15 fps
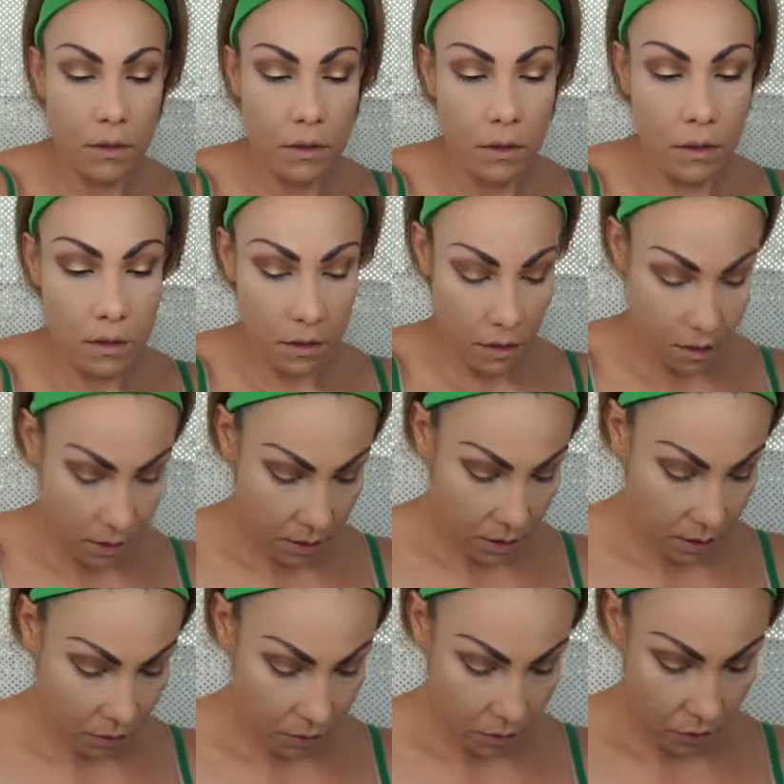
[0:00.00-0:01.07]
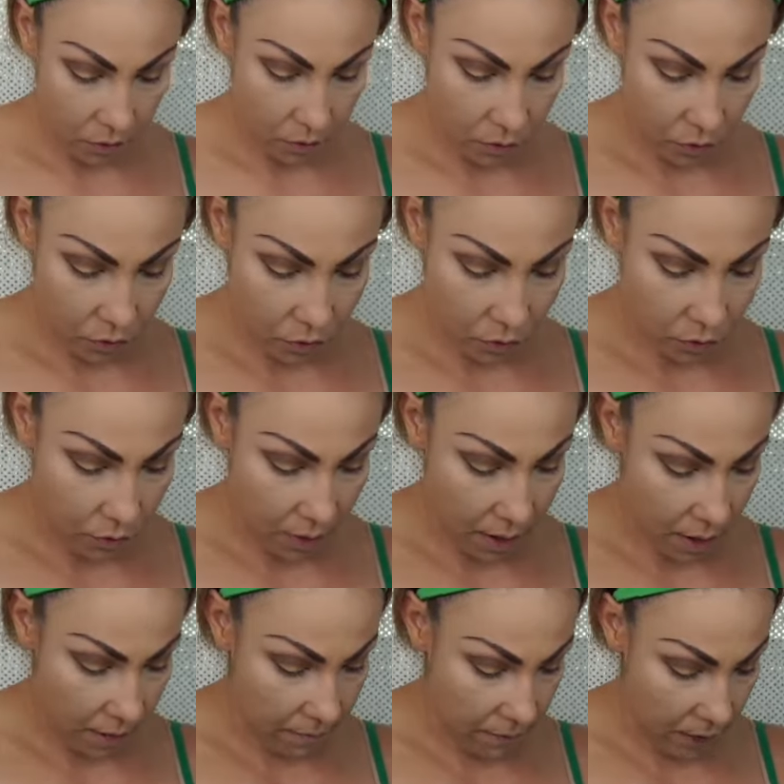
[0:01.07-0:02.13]
And again, we're going to
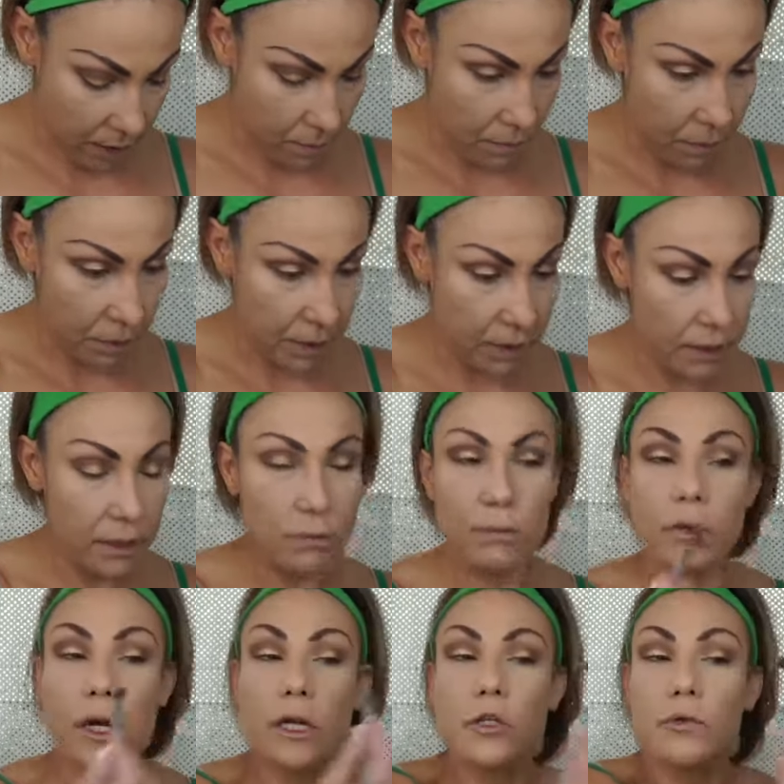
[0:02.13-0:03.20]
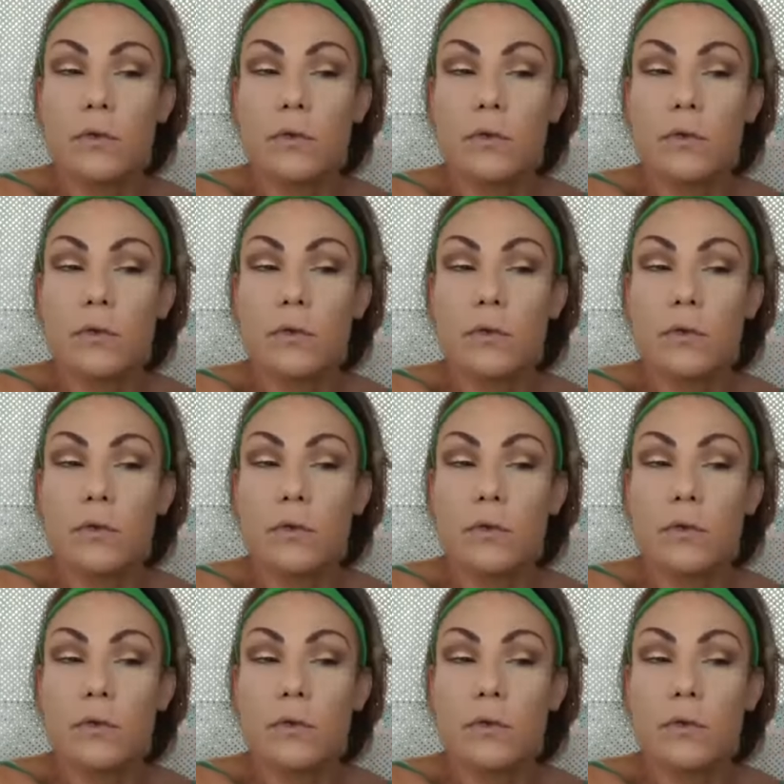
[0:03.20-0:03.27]
grab that blending brush